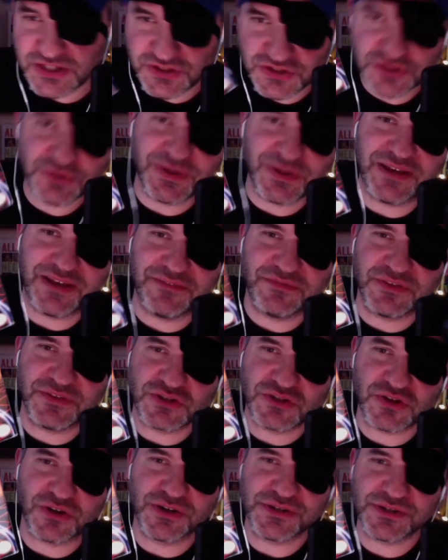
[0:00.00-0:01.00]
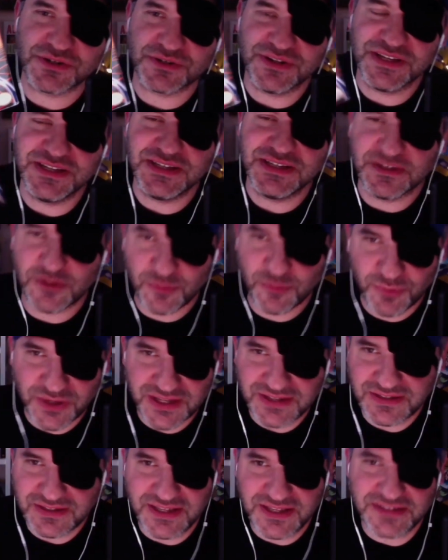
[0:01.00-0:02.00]
do have the charger in here,
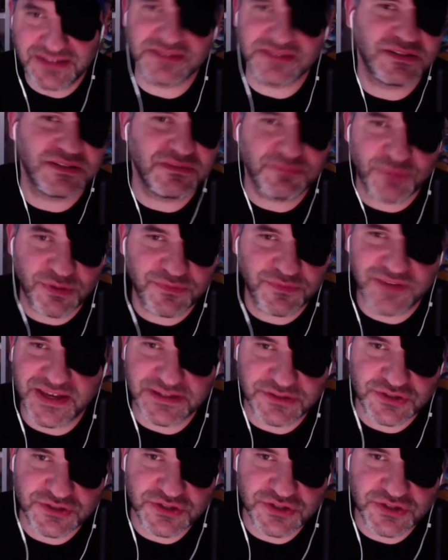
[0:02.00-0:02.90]
but it doesn't provide a